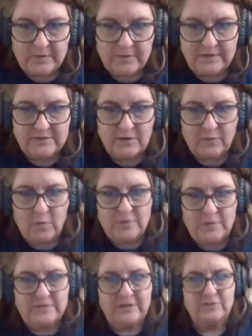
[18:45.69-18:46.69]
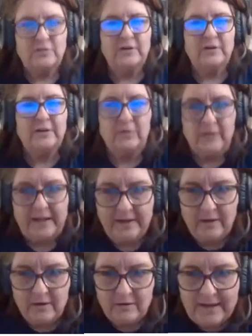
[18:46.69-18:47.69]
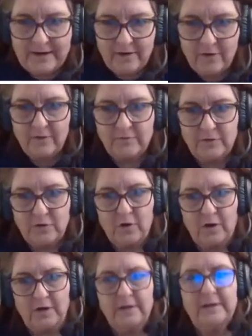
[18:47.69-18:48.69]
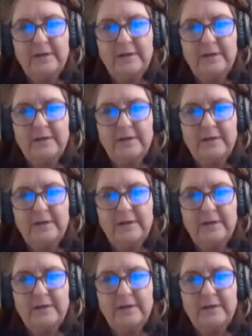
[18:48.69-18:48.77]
And so, of course, there's your inner layer of your heart.